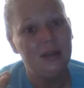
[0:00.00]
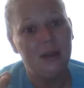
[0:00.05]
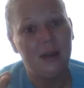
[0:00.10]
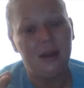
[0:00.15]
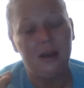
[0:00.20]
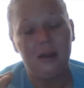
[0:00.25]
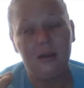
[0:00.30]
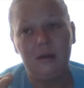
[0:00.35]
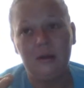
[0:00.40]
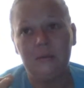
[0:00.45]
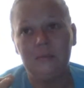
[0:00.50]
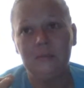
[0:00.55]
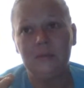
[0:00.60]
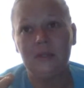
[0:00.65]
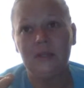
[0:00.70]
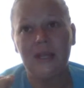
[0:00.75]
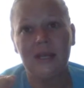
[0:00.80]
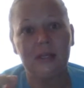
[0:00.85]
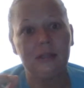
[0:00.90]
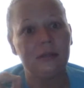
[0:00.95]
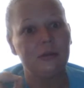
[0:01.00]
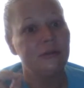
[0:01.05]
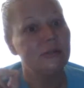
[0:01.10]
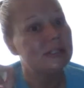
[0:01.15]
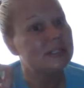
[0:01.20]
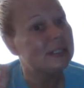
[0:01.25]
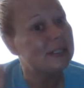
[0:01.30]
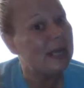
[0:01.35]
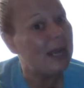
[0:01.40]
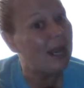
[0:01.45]
like a little
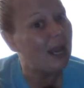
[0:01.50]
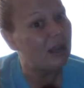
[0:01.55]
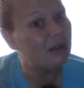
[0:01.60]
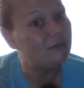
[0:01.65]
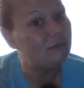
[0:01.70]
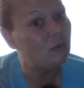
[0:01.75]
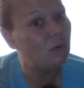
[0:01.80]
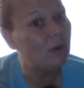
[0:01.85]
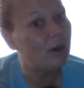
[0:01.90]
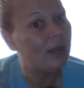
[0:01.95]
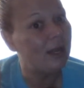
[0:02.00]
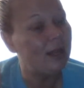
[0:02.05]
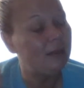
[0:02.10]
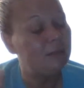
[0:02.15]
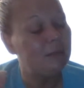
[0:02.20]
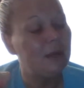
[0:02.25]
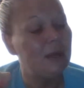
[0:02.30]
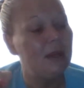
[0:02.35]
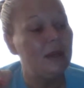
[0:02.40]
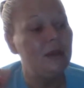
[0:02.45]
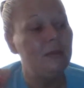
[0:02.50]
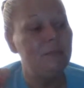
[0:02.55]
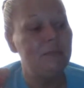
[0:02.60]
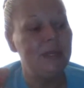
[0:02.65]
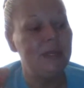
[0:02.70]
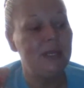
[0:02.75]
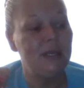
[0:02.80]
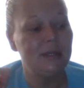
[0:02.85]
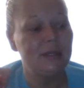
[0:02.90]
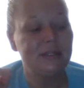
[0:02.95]
snack for him,
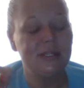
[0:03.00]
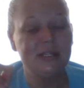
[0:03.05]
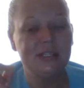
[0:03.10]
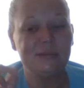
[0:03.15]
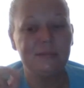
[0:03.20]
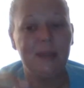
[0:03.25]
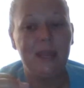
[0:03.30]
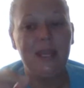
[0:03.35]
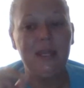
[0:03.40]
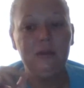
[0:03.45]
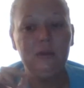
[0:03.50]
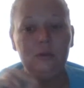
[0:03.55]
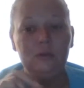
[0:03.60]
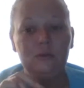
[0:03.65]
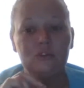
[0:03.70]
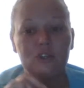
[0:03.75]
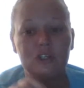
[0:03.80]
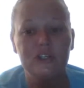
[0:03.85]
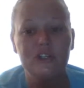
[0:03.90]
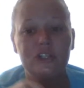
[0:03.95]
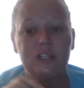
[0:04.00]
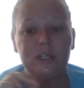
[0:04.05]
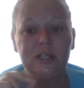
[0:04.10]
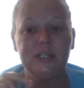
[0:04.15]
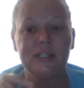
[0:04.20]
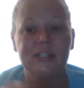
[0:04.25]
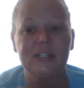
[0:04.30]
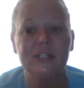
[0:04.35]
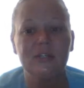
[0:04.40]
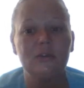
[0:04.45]
because his main nutrition
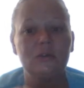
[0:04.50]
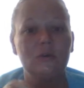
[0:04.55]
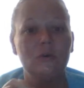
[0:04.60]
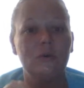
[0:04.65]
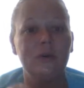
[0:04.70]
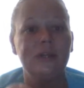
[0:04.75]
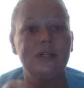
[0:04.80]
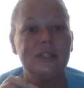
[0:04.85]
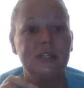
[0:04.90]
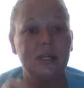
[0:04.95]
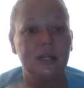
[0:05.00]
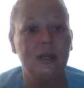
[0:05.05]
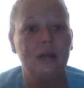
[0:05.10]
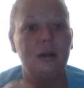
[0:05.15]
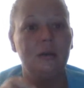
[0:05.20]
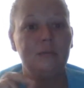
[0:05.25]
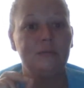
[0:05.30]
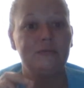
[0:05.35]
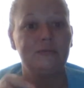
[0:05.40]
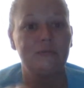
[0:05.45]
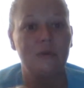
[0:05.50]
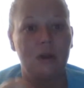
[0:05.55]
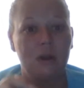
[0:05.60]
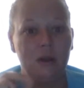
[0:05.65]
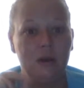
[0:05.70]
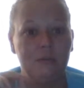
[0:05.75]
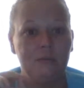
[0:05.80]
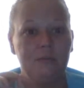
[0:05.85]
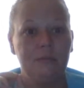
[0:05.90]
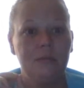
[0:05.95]
is still going to come
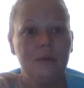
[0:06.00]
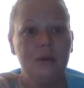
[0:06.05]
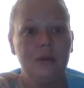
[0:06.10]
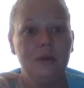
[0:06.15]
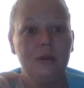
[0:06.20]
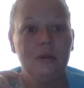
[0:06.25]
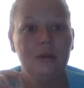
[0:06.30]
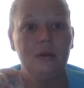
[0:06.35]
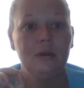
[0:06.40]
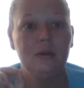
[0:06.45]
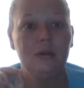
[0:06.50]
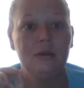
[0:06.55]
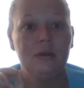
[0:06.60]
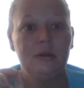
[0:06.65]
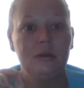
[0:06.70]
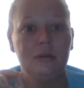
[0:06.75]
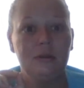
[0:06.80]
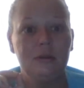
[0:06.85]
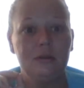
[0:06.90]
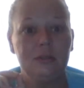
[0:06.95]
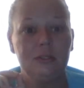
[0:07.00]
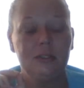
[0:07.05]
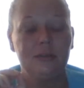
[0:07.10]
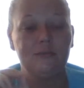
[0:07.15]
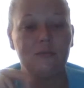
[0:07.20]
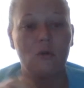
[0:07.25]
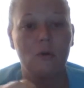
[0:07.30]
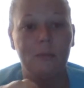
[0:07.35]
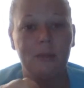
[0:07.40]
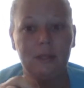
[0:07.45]
from the
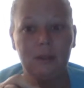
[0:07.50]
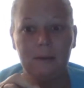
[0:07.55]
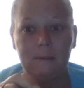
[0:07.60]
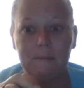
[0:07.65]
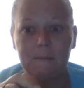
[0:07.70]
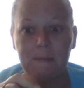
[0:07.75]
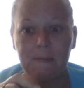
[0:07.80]
formula.